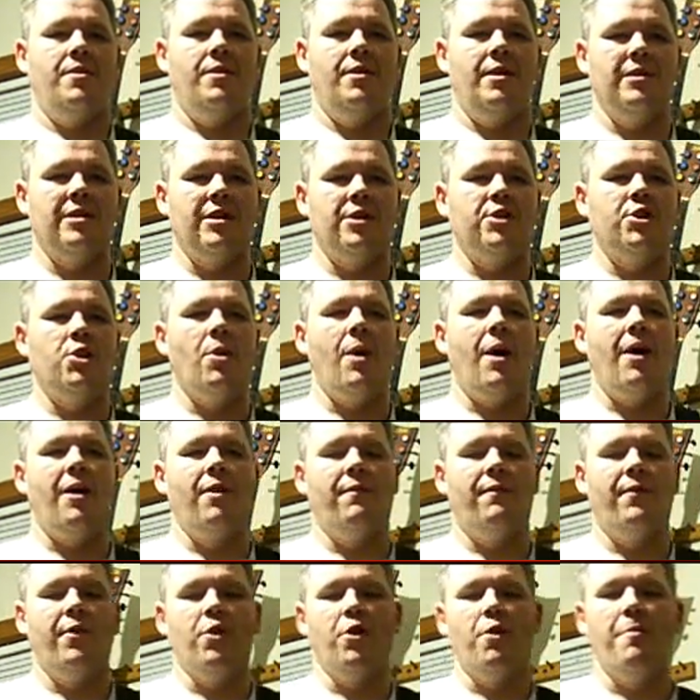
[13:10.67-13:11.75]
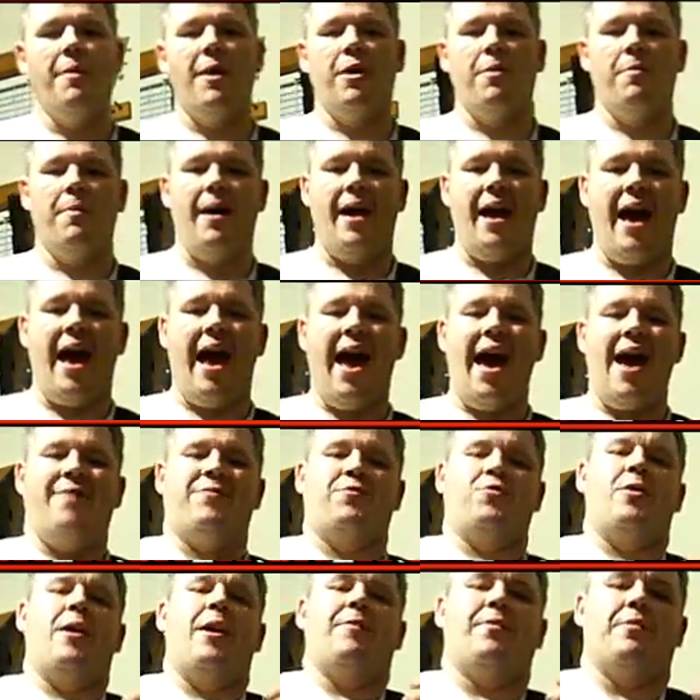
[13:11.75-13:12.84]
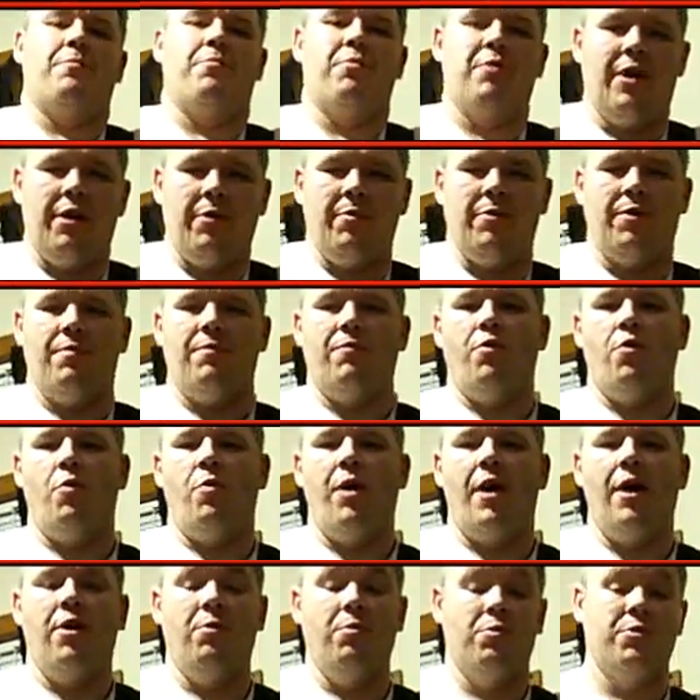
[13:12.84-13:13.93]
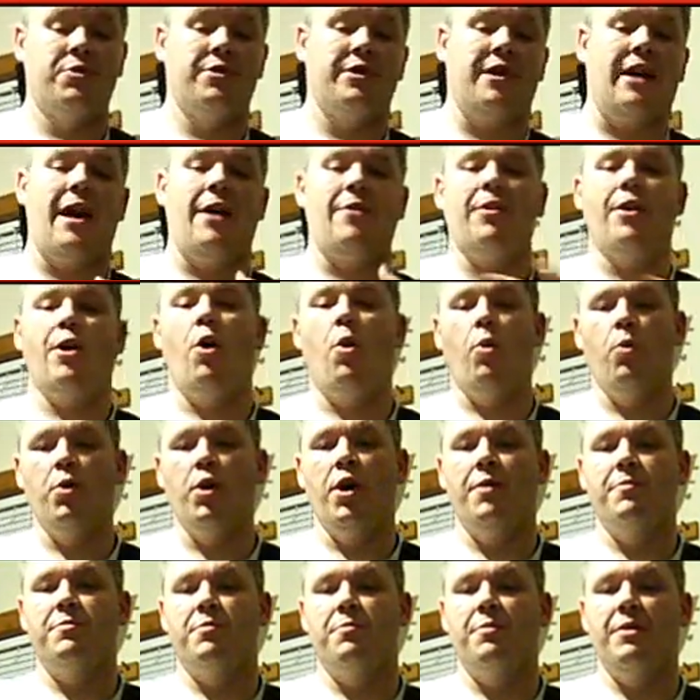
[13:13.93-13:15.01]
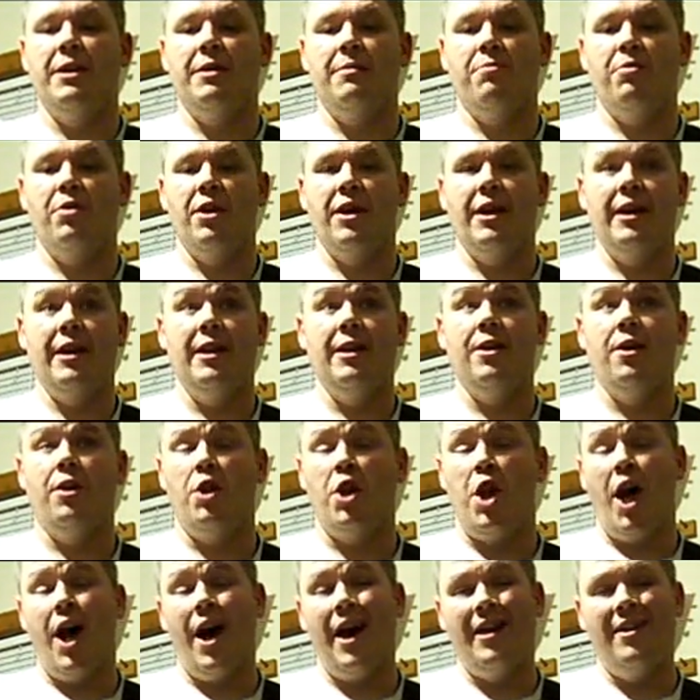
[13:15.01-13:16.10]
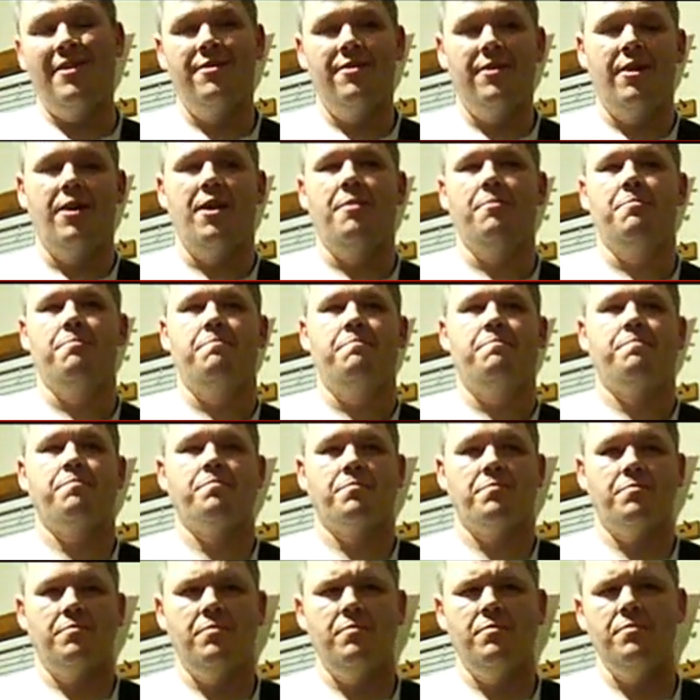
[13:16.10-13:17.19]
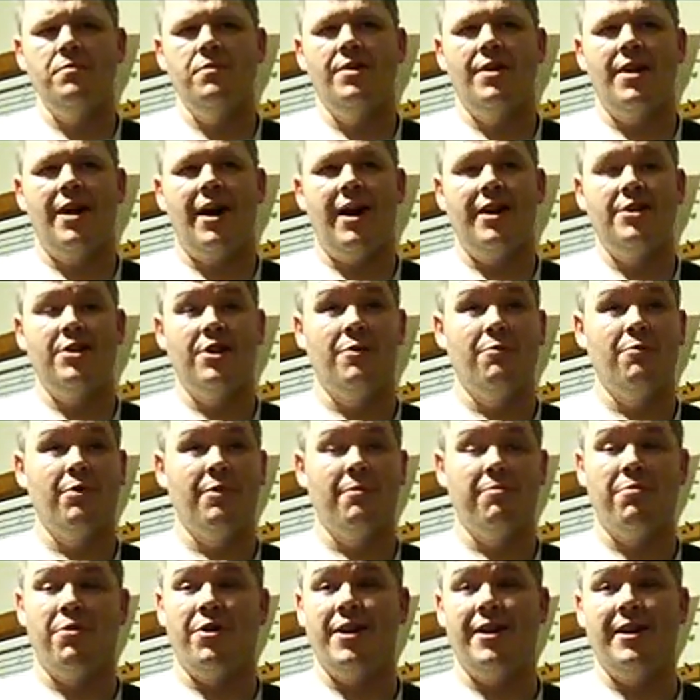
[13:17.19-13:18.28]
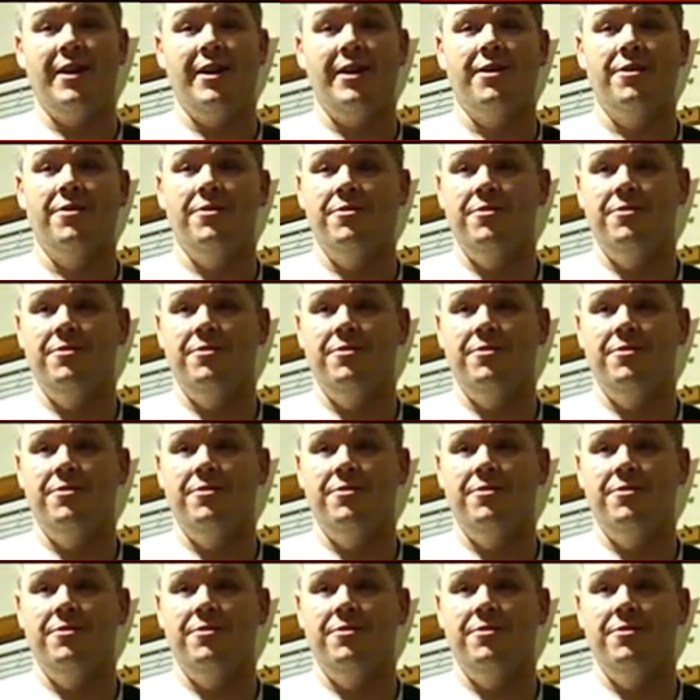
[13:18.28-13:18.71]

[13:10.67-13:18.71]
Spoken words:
and let you know how I feel about them after having played with them for a while, and we'll see how they hold up to being played a lot. I generally play